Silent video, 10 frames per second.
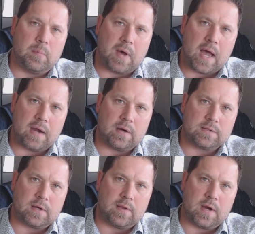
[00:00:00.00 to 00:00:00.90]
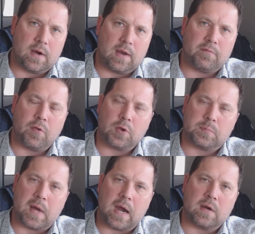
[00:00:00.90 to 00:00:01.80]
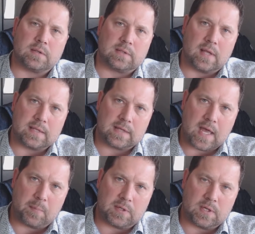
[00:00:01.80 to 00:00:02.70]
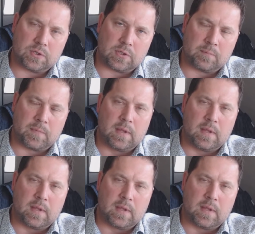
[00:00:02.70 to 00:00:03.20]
of the buyers are there, and for those buyers, it's less competition.